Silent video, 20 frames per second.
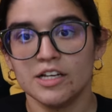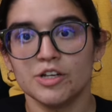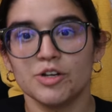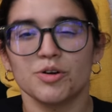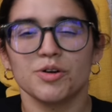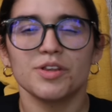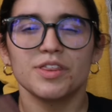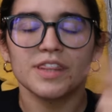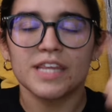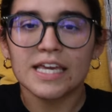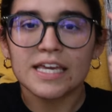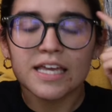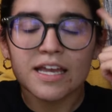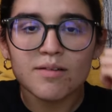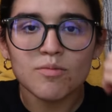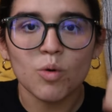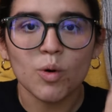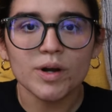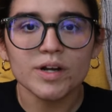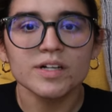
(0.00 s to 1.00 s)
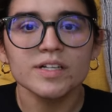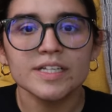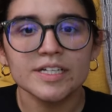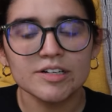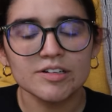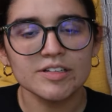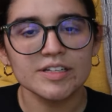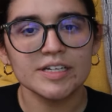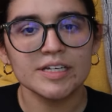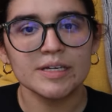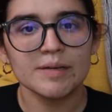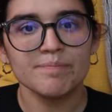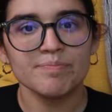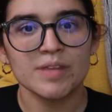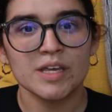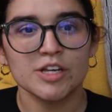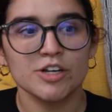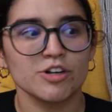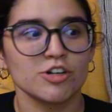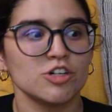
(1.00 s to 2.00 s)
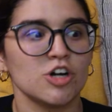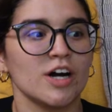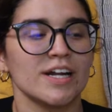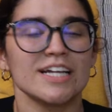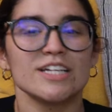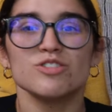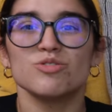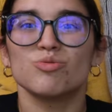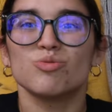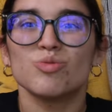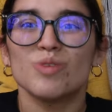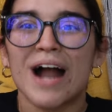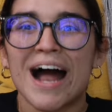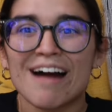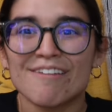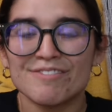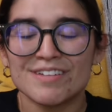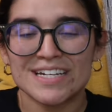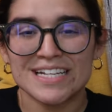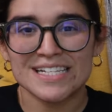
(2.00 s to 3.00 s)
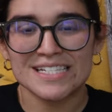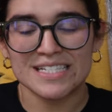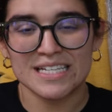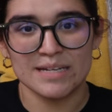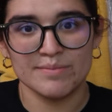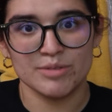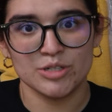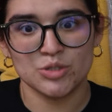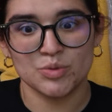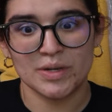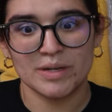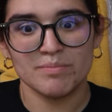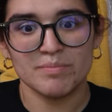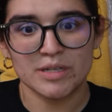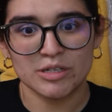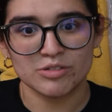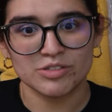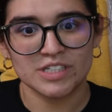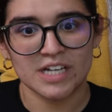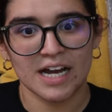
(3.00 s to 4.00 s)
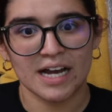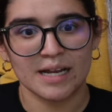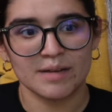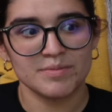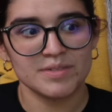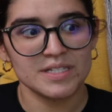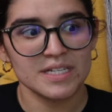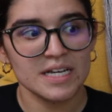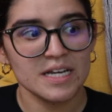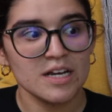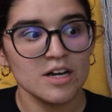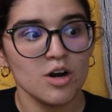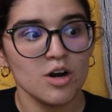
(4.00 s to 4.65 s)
you're thinking more clearly, you're not as ravenous in between meal times.